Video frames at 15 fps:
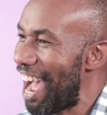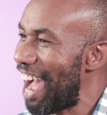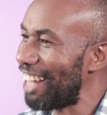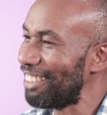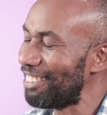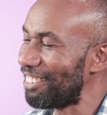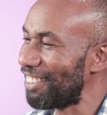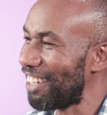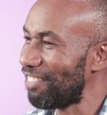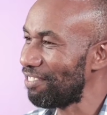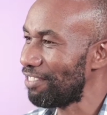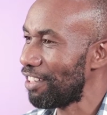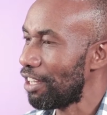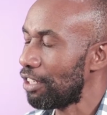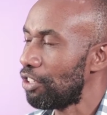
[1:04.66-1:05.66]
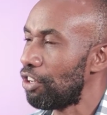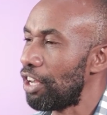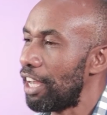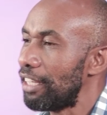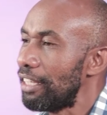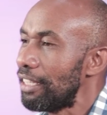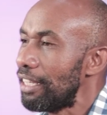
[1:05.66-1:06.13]
handsome.
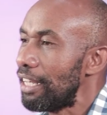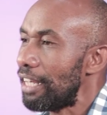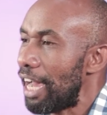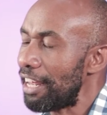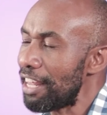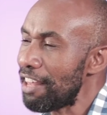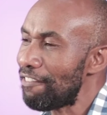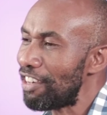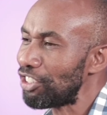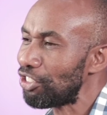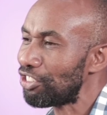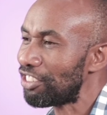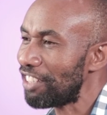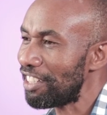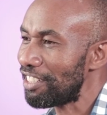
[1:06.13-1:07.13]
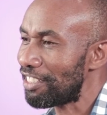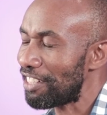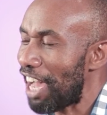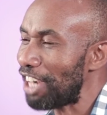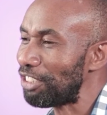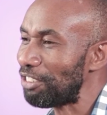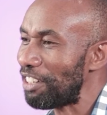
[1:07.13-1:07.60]
No, another version
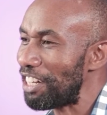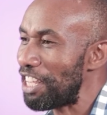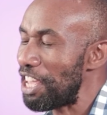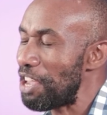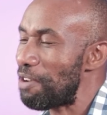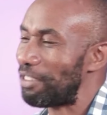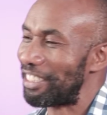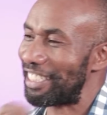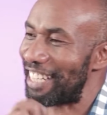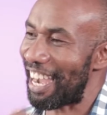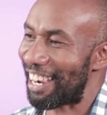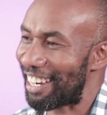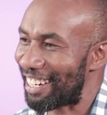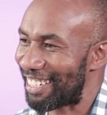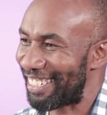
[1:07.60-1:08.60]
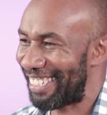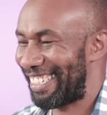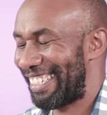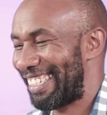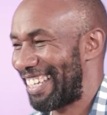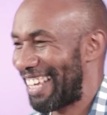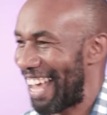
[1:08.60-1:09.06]
says, actually, he was dark
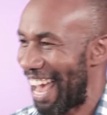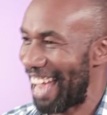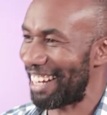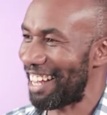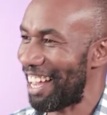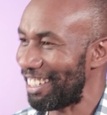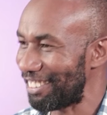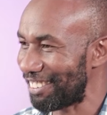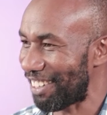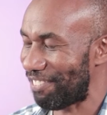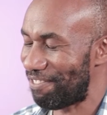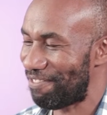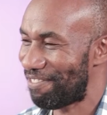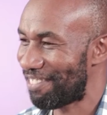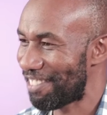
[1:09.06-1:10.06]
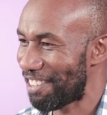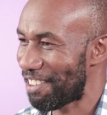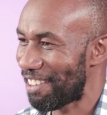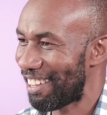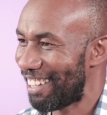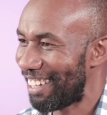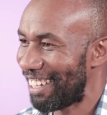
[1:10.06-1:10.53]
and handsome.
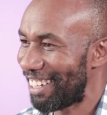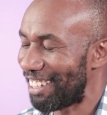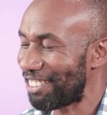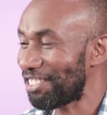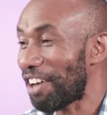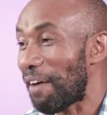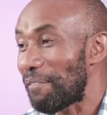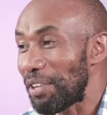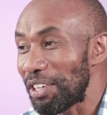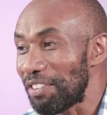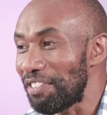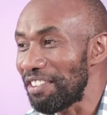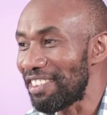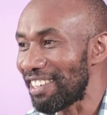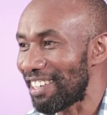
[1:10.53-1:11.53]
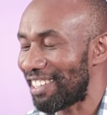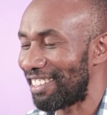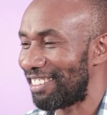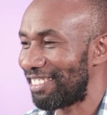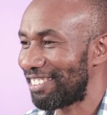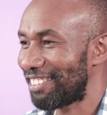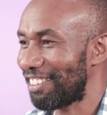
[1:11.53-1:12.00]
So a beautiful
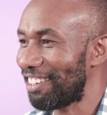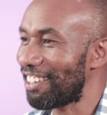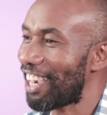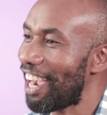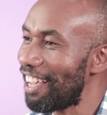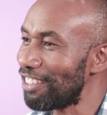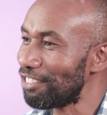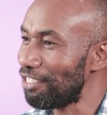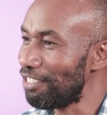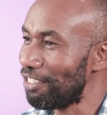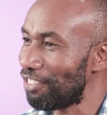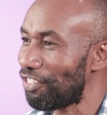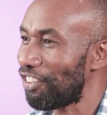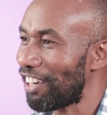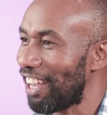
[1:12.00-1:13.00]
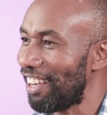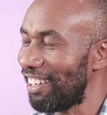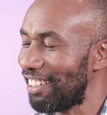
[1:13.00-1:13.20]
thing. So guys who look for